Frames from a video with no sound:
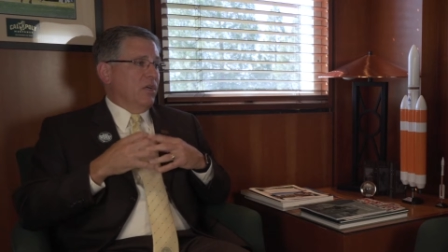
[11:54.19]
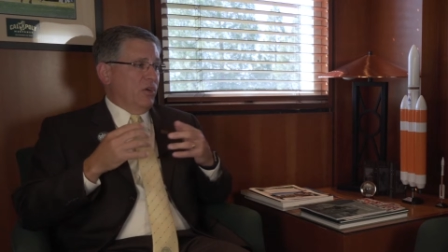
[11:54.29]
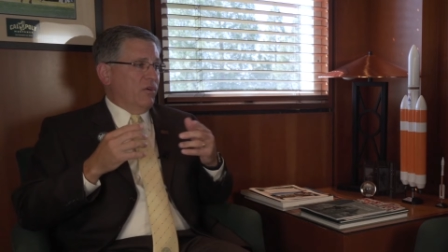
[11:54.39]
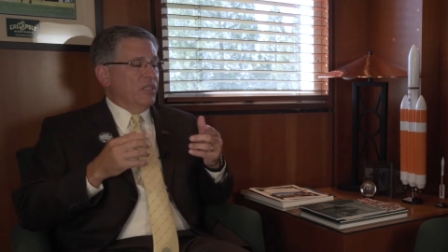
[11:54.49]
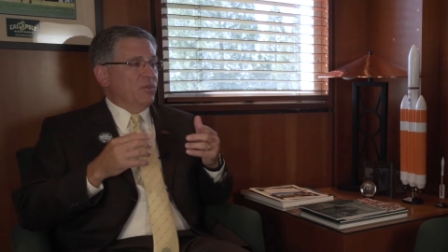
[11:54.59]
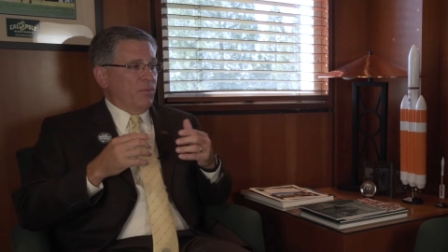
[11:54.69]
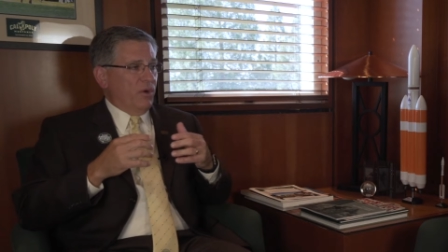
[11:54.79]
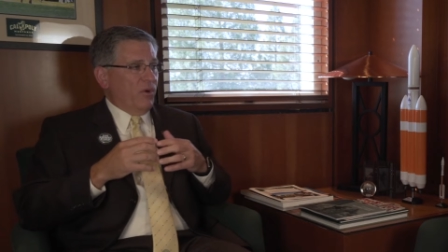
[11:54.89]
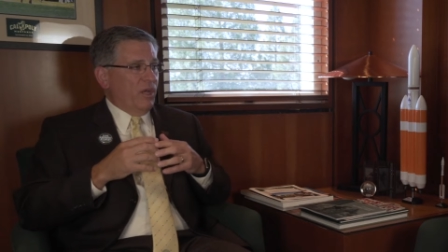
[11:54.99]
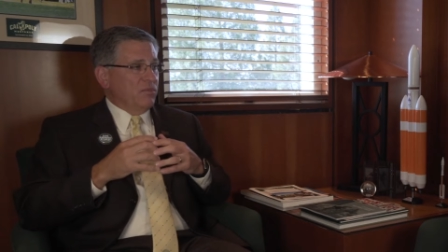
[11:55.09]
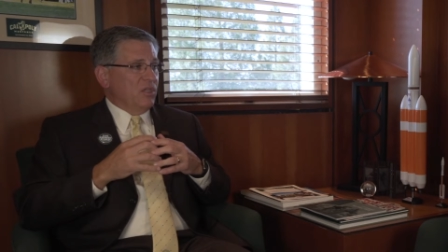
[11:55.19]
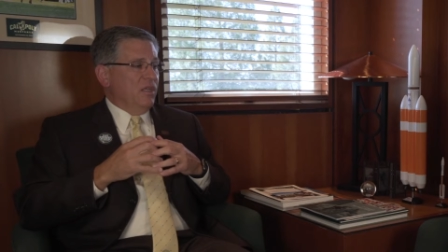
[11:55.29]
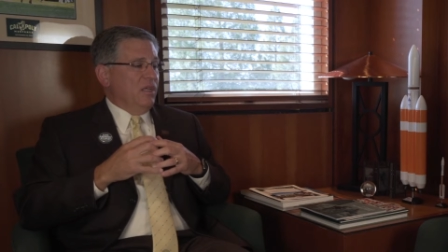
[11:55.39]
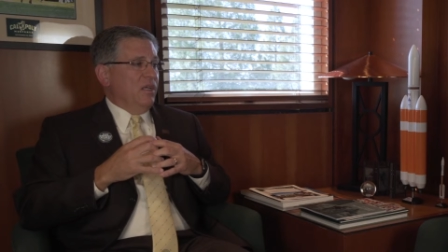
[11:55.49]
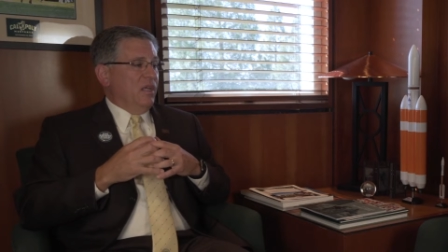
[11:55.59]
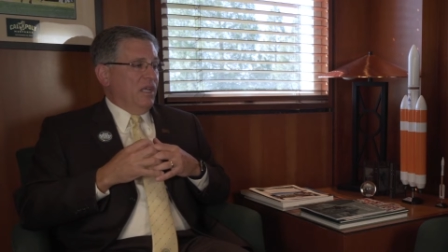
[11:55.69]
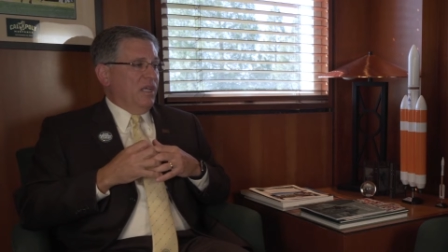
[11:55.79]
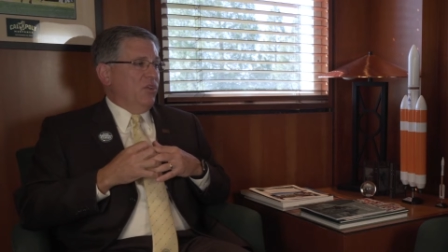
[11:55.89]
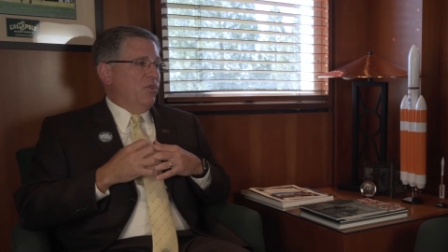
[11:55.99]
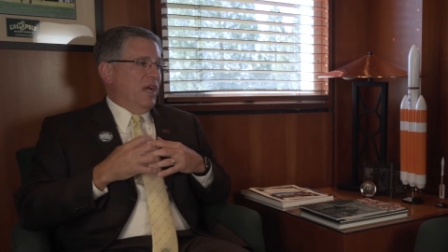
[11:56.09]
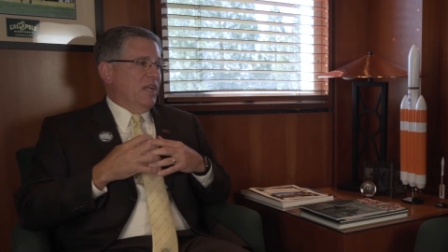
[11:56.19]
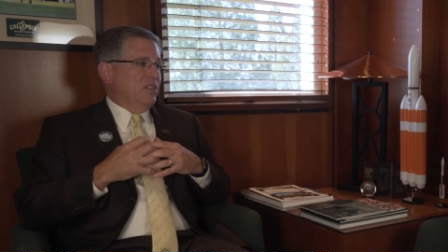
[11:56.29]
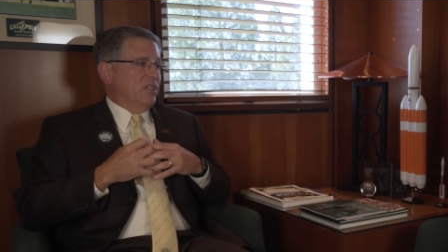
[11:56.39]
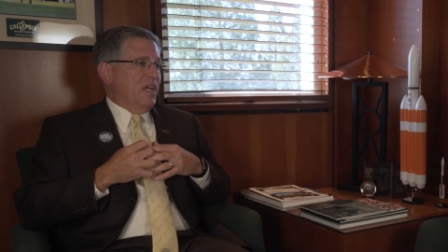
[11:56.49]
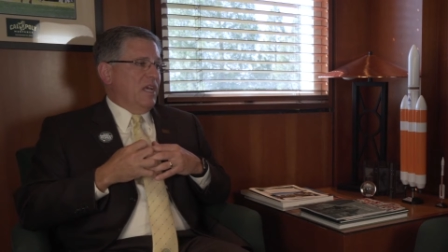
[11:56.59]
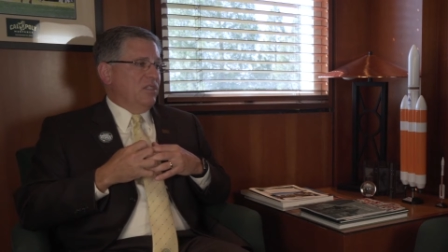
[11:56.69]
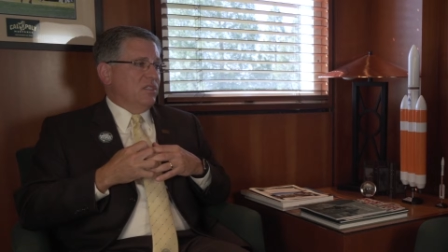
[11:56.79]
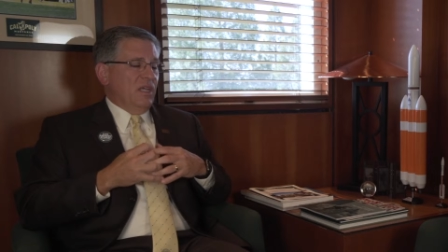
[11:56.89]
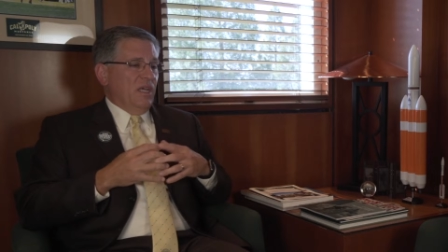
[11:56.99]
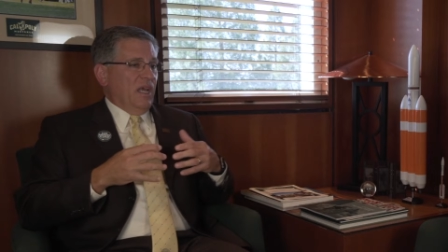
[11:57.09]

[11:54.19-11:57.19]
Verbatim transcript: undergraduate programs in the United States.